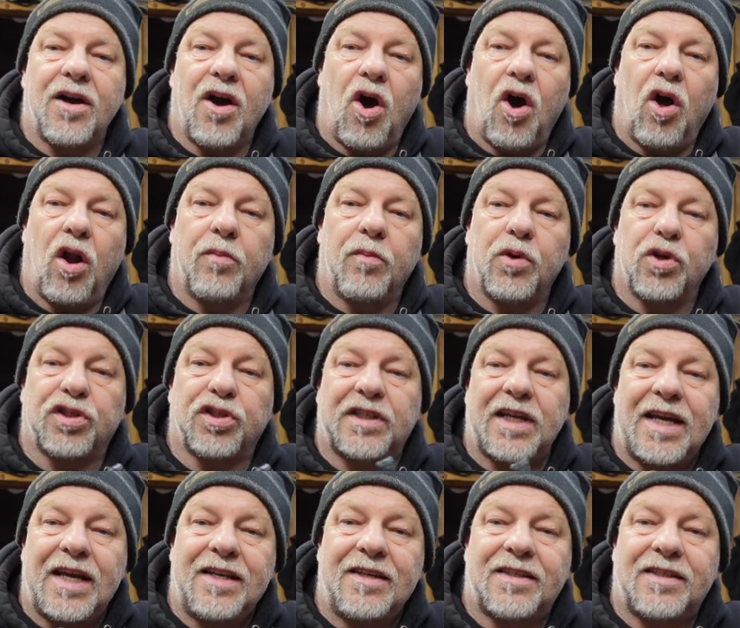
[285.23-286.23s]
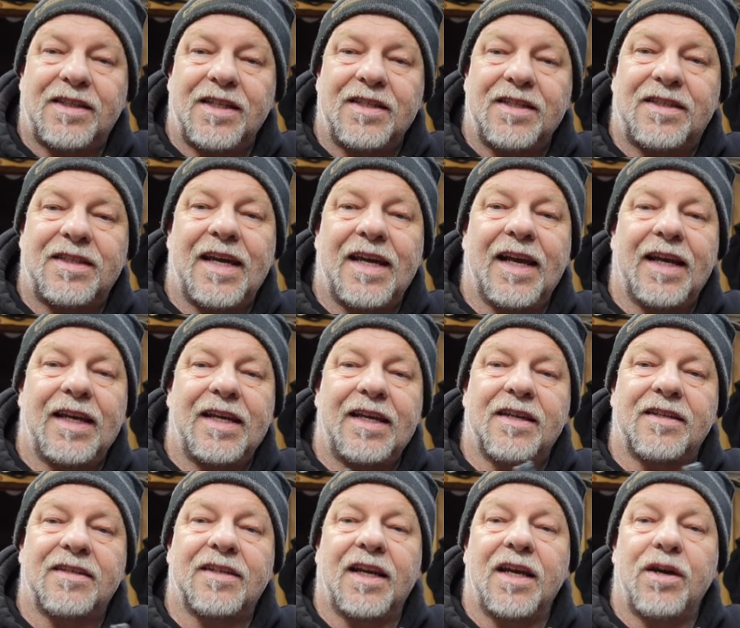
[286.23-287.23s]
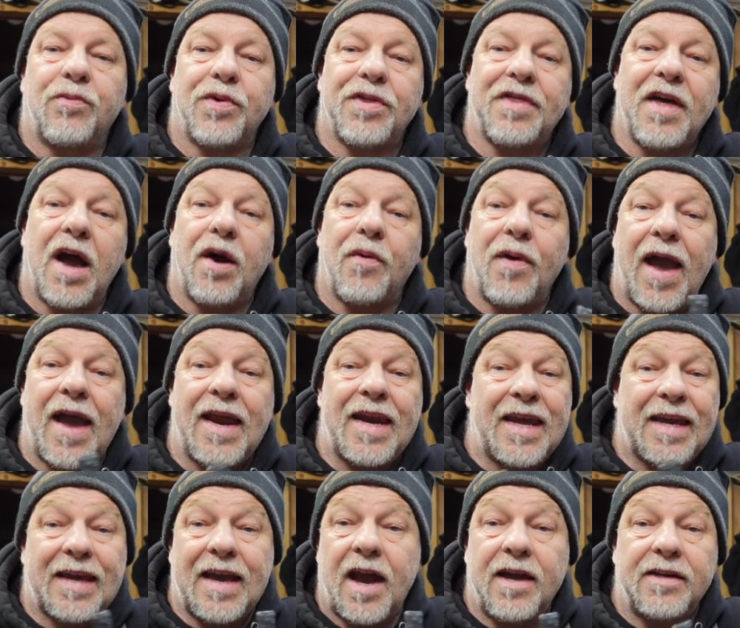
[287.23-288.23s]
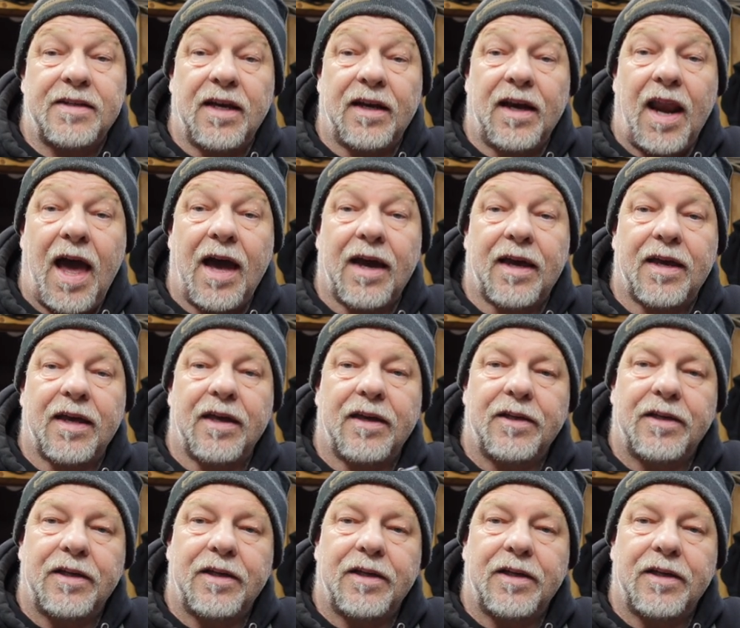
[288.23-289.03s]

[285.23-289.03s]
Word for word: almost instantaneously without any kind of lag.